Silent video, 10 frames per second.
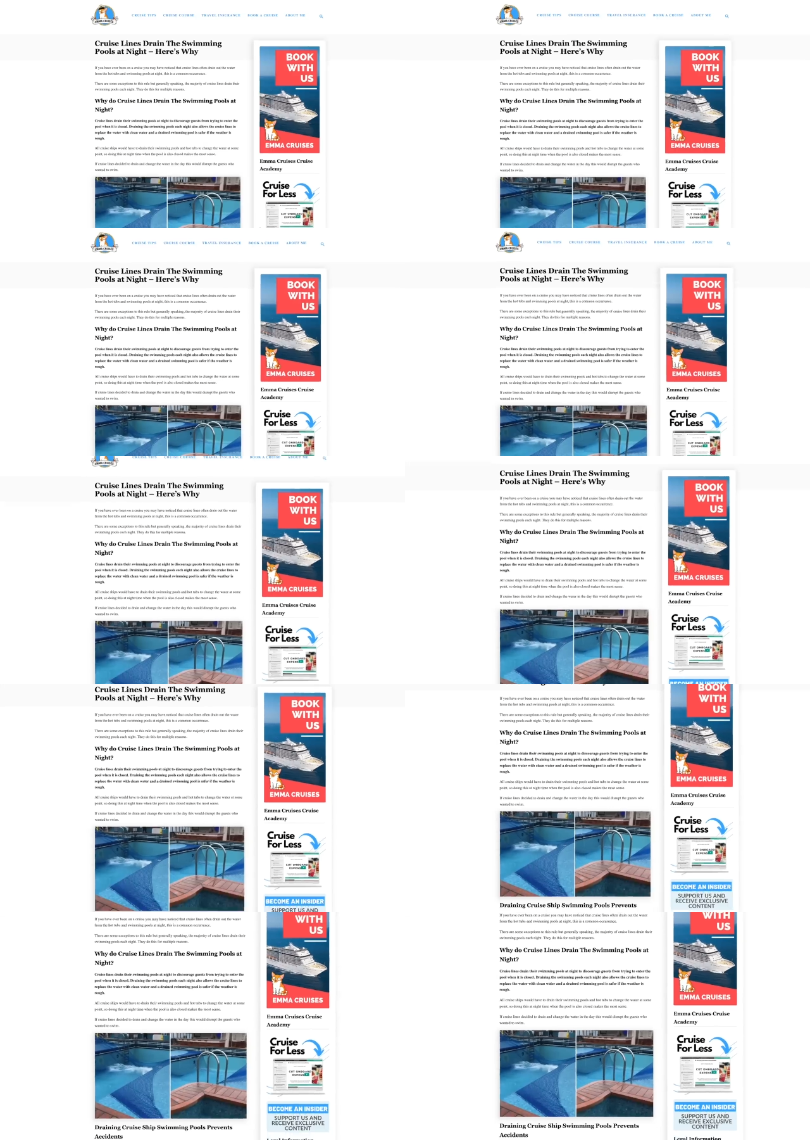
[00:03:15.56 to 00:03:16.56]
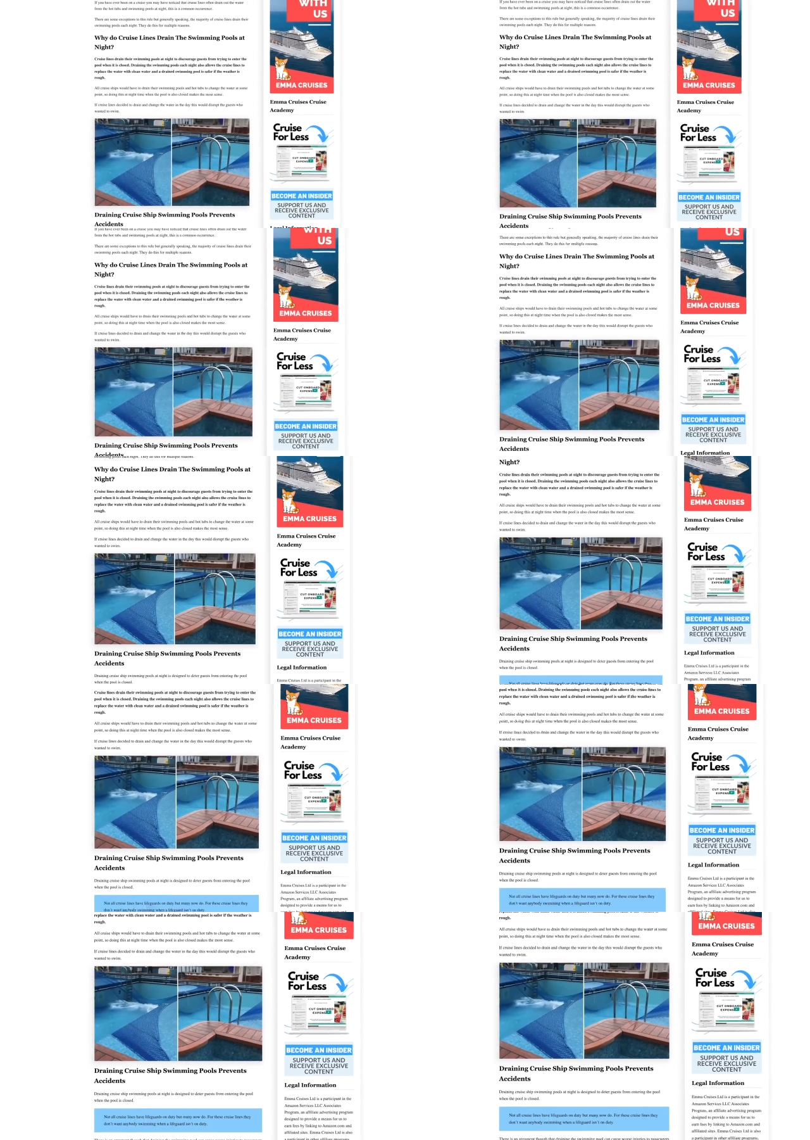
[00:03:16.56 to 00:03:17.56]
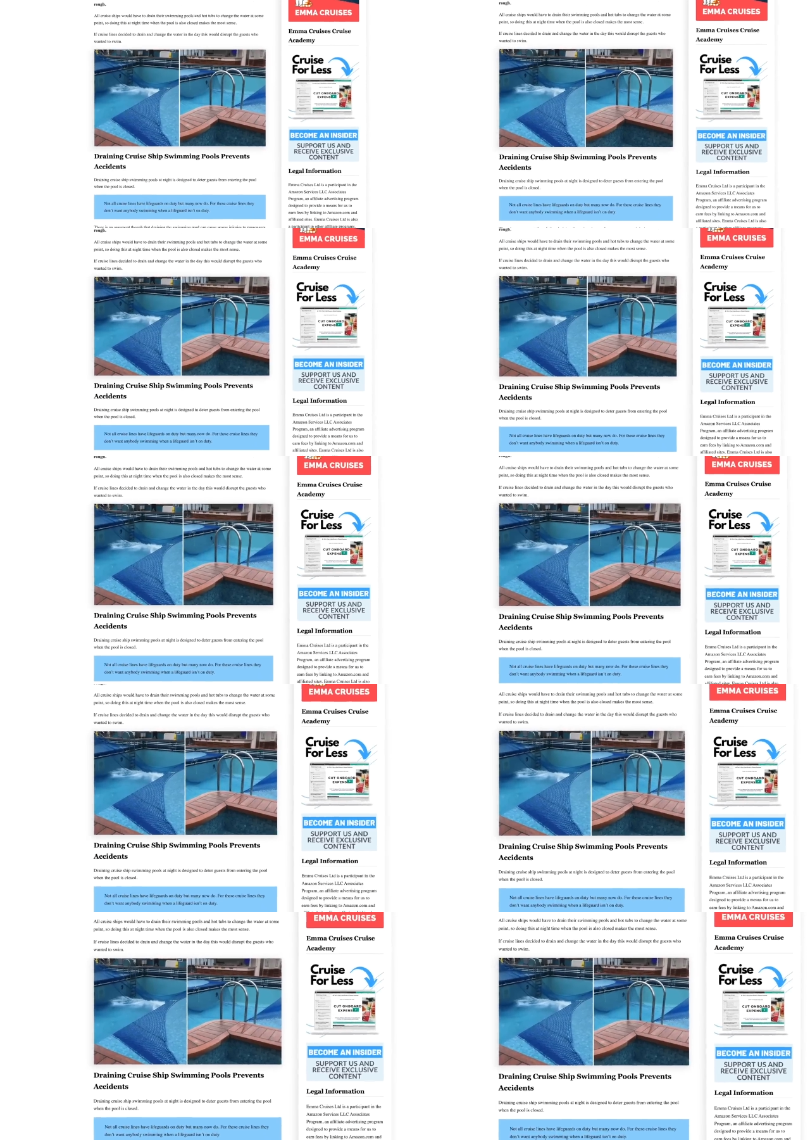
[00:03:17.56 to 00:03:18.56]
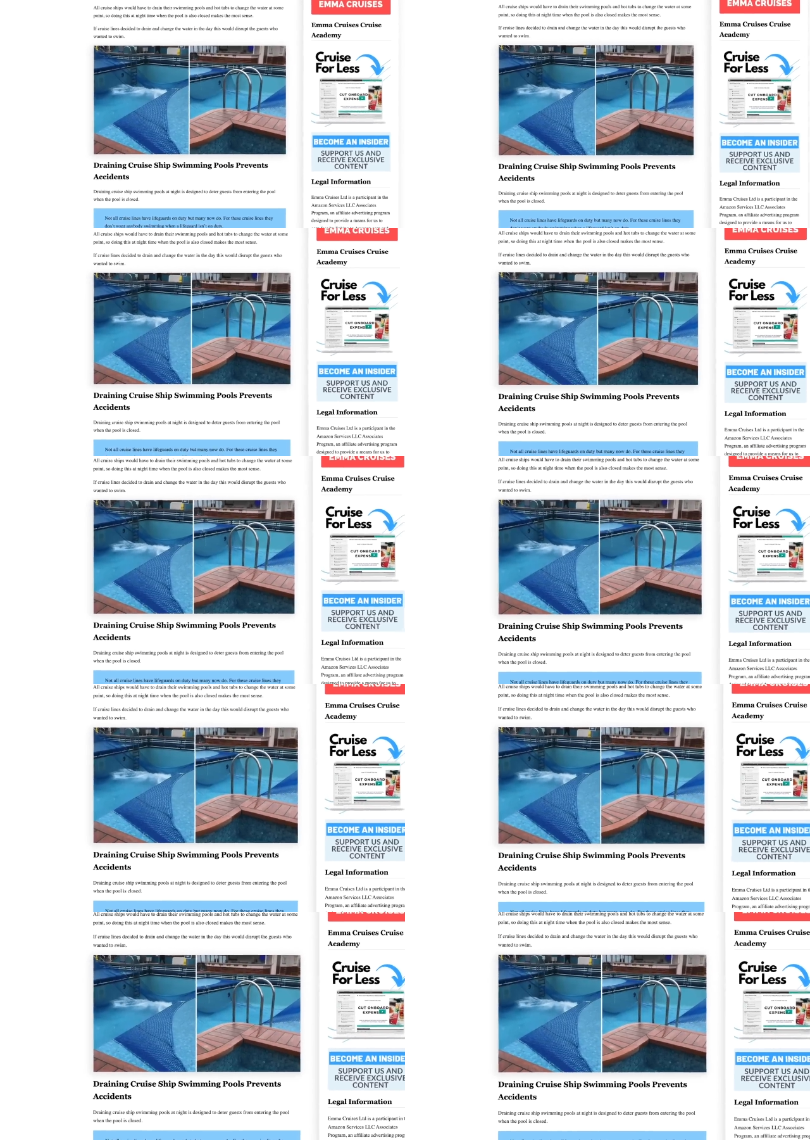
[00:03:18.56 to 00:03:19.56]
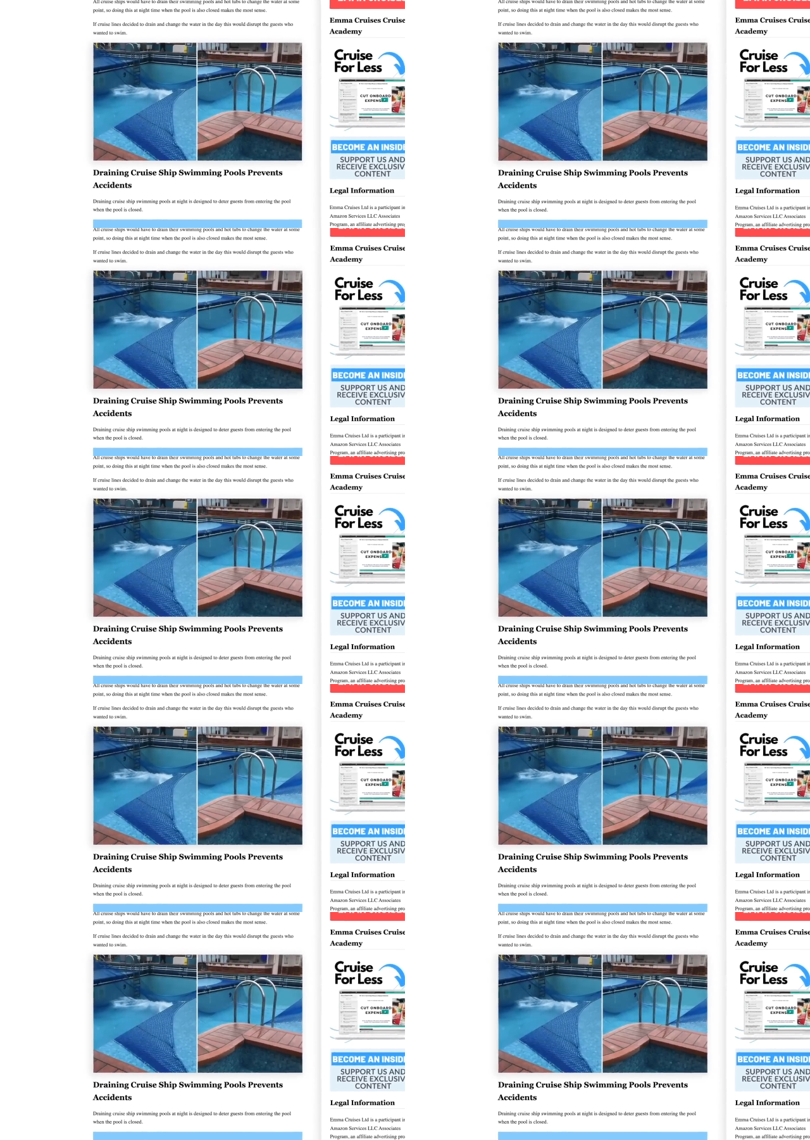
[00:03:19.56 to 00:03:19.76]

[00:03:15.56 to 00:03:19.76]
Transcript: [unreadable: no face in view]